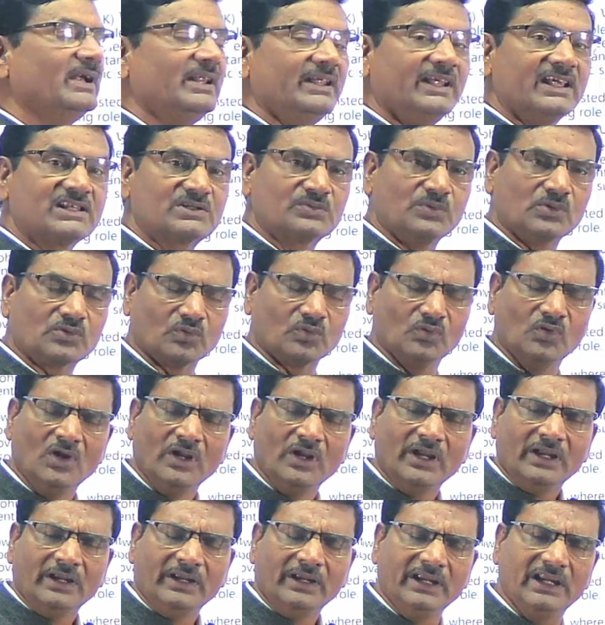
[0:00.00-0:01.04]
SO2.
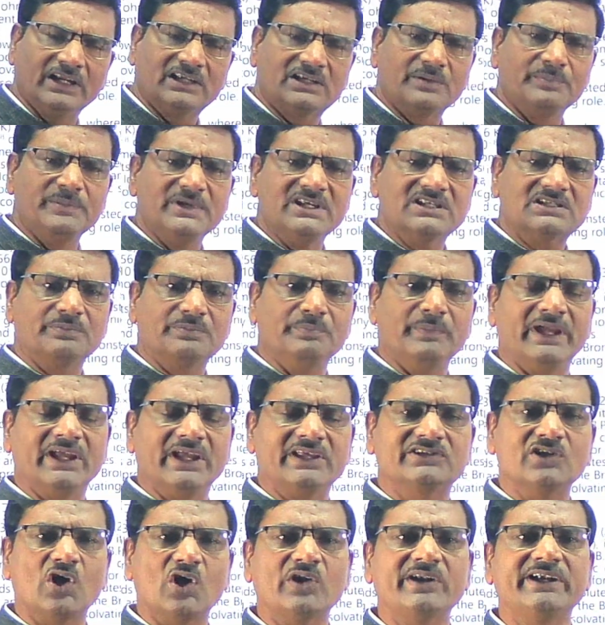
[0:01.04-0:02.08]
It means
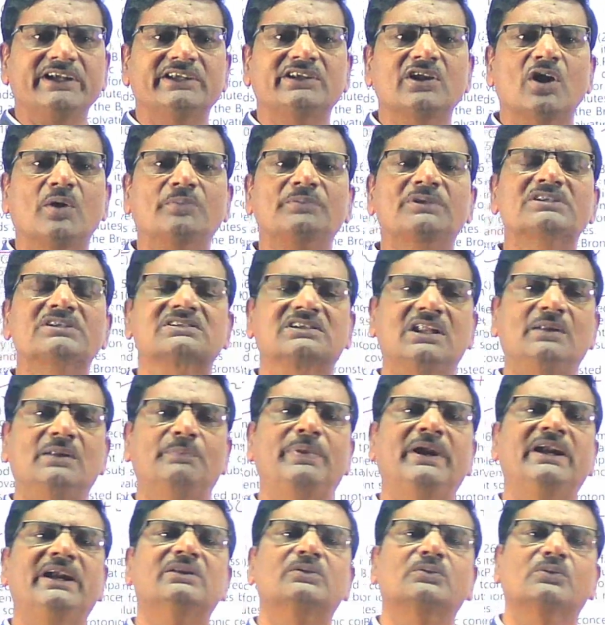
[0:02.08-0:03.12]
majority of the
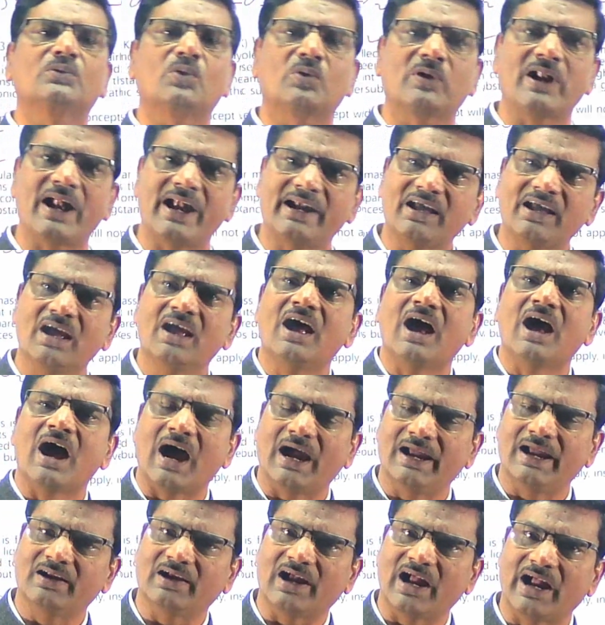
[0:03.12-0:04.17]
sulfate, chloride,
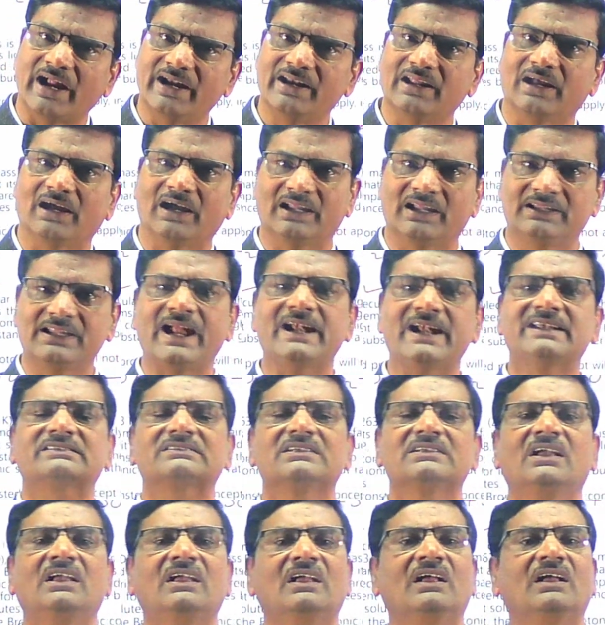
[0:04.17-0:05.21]
halides
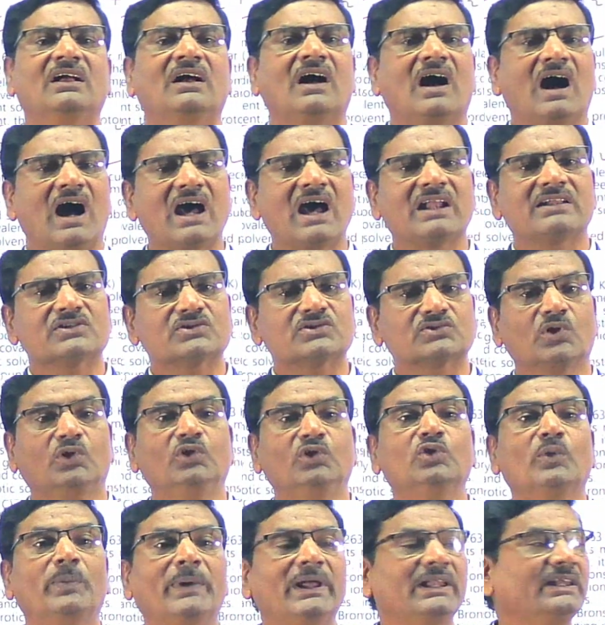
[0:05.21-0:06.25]
are
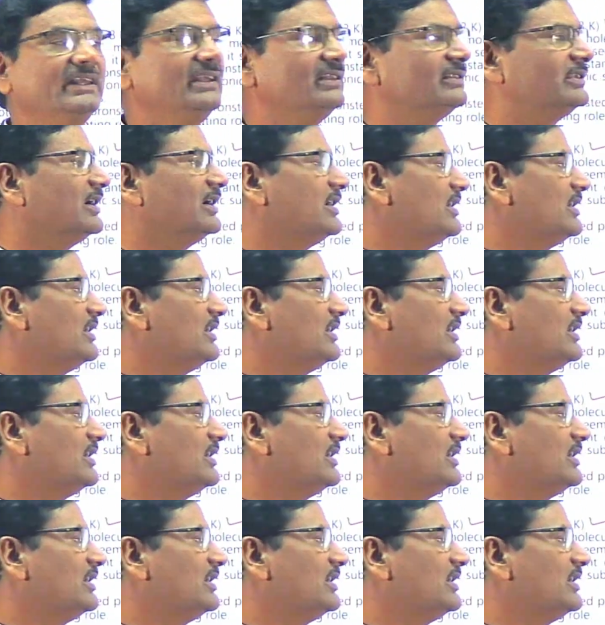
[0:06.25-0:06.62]
soluble in the